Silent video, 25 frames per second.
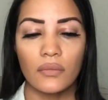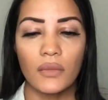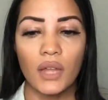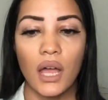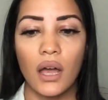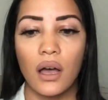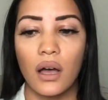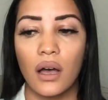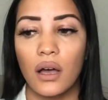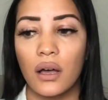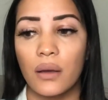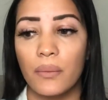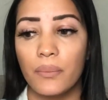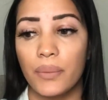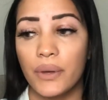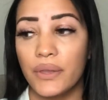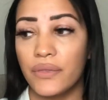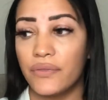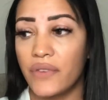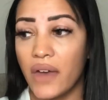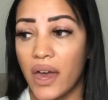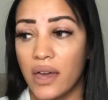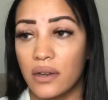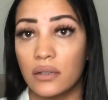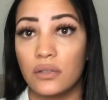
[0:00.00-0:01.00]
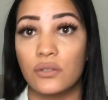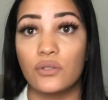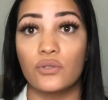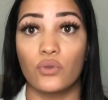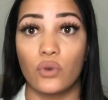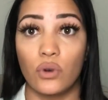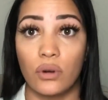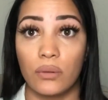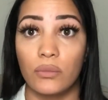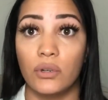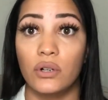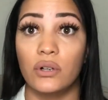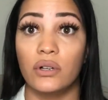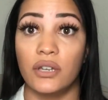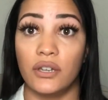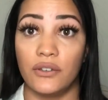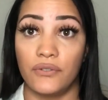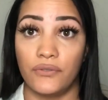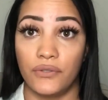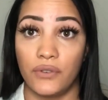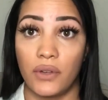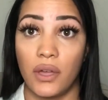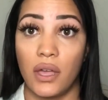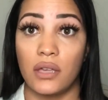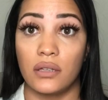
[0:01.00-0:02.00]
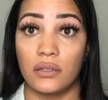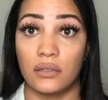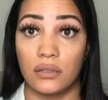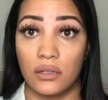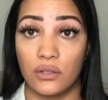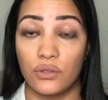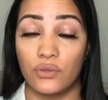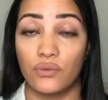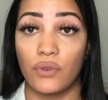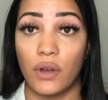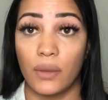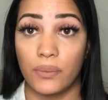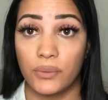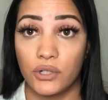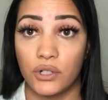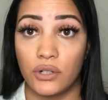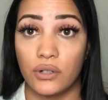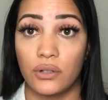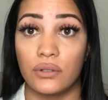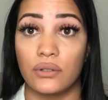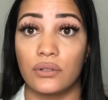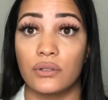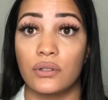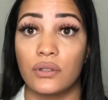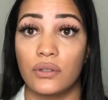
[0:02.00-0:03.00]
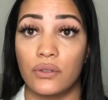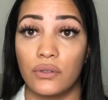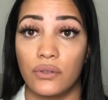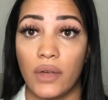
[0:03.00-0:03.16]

But that is normal. If a cyst ruptures,